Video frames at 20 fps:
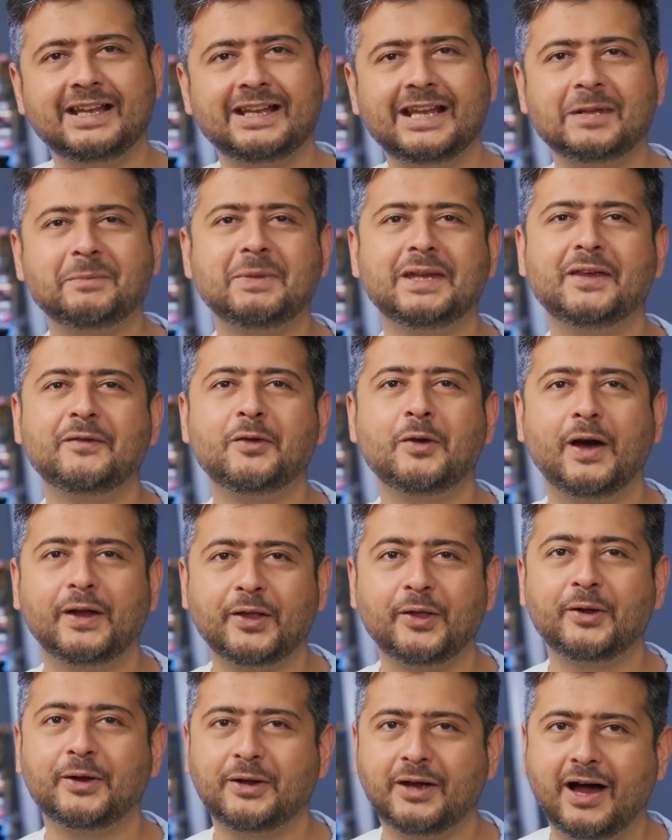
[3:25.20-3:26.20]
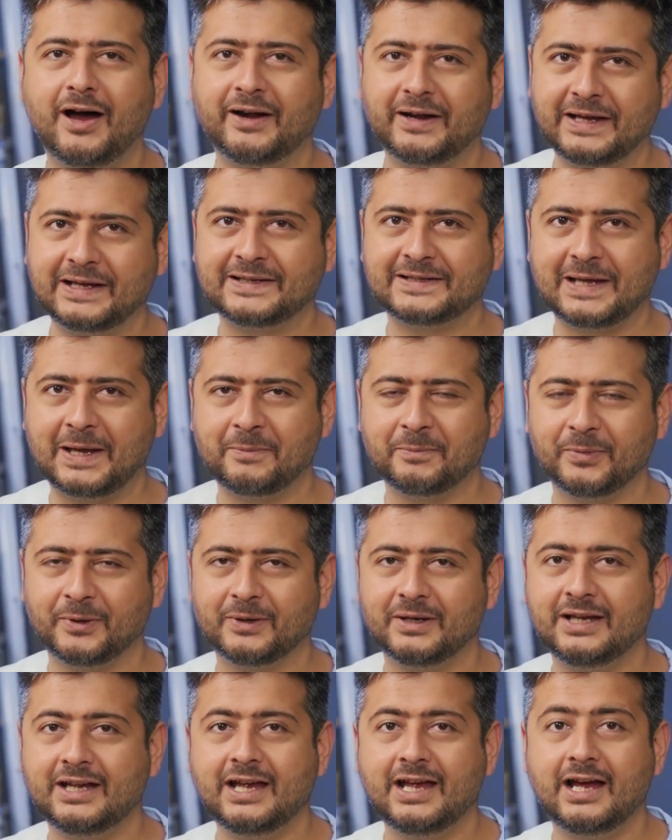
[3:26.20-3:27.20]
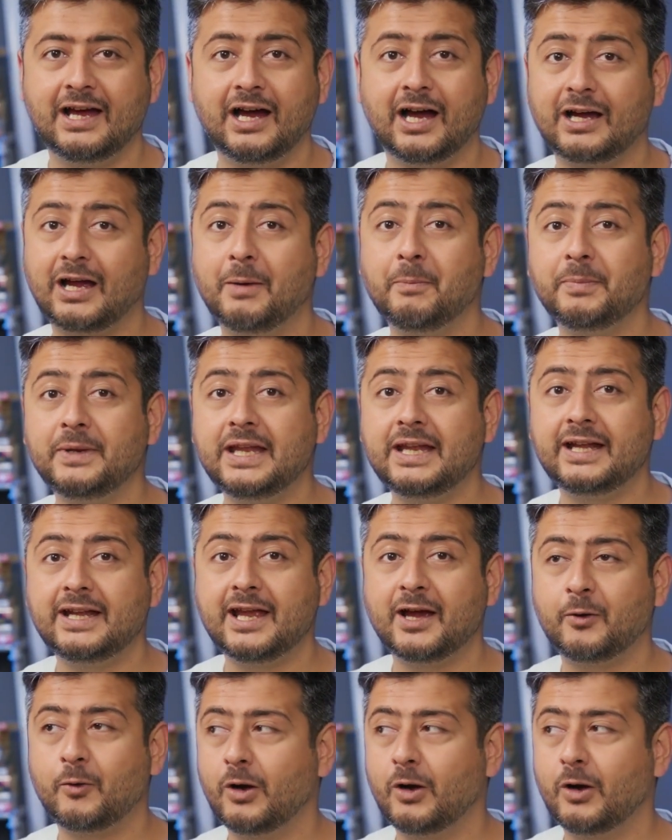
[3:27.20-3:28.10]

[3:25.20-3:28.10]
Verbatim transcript: Let me give you another car example. A company in India